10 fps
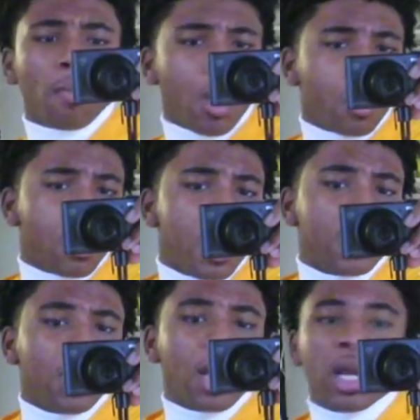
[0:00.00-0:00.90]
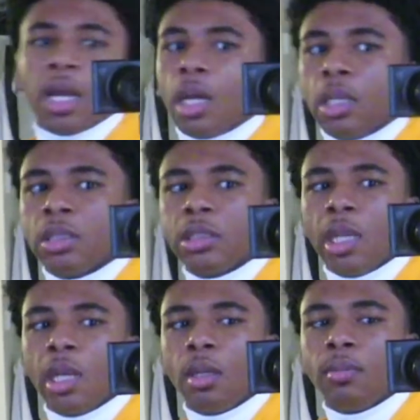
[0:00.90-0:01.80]
I don't know. I think I kind of
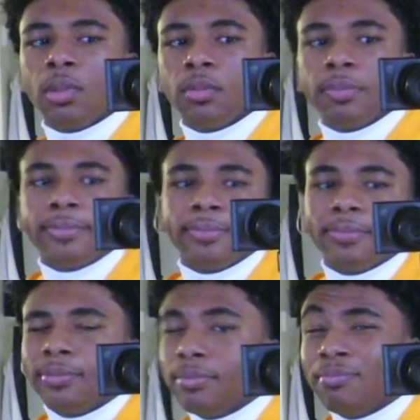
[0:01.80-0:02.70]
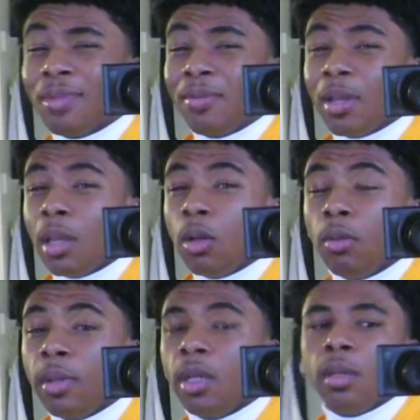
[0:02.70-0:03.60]
snapped, maybe a
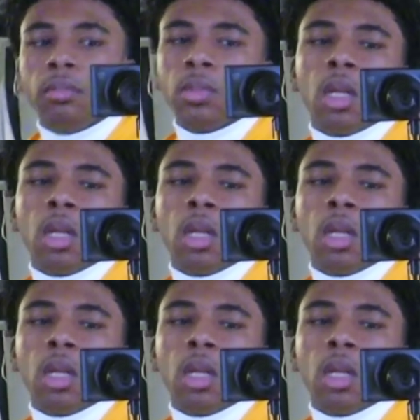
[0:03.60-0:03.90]
little bit.